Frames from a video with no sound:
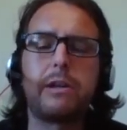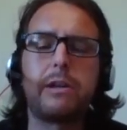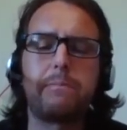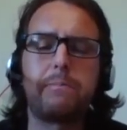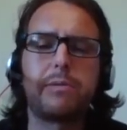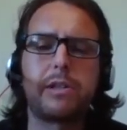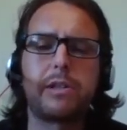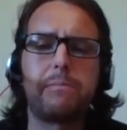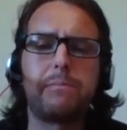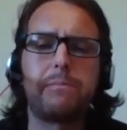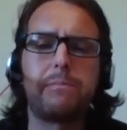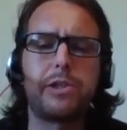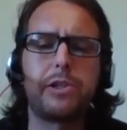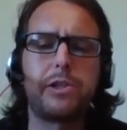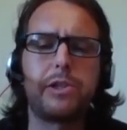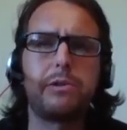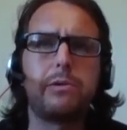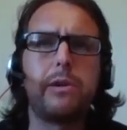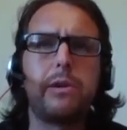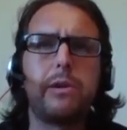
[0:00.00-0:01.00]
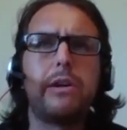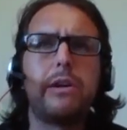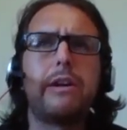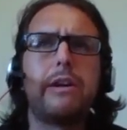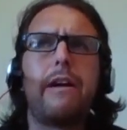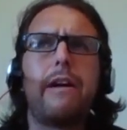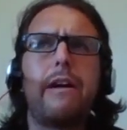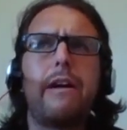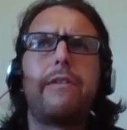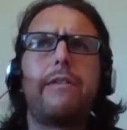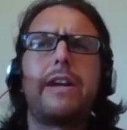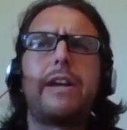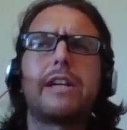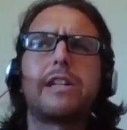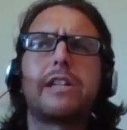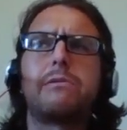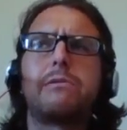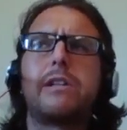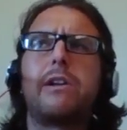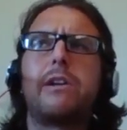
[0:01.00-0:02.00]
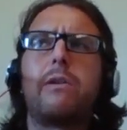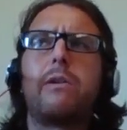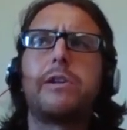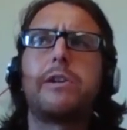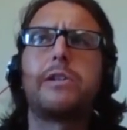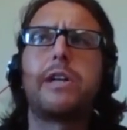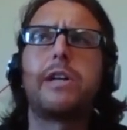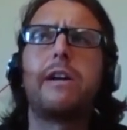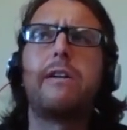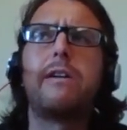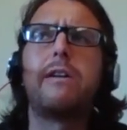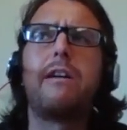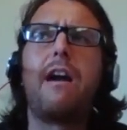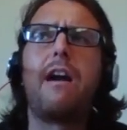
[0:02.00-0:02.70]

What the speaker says: because I'm pretty sure he has to acknowledge it,